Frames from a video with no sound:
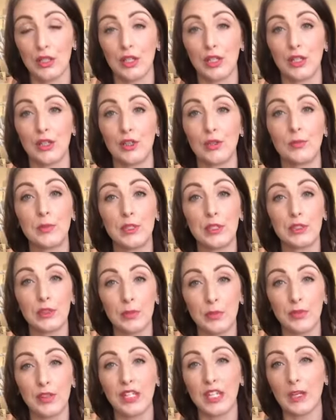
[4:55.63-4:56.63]
There'll be
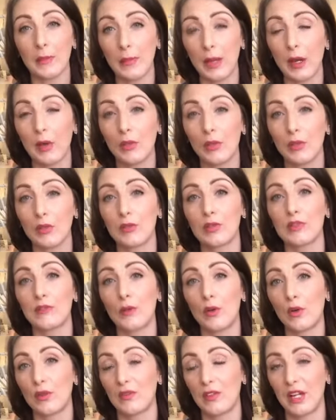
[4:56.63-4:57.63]
something about those four
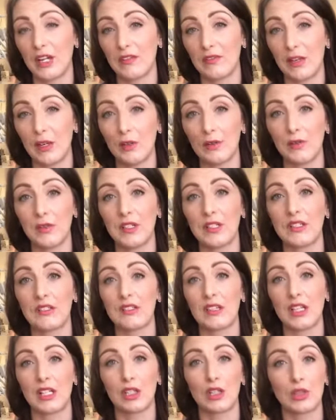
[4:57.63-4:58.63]
or five outfits
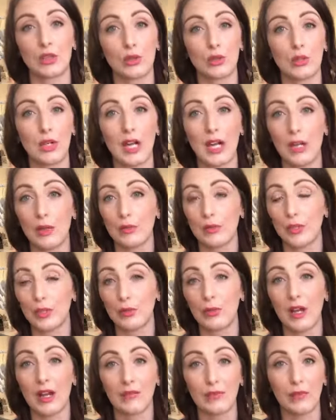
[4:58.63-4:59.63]
that show how you
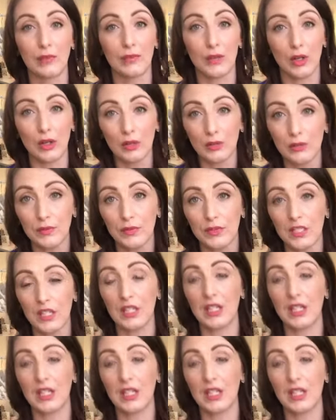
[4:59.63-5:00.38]
have evolved.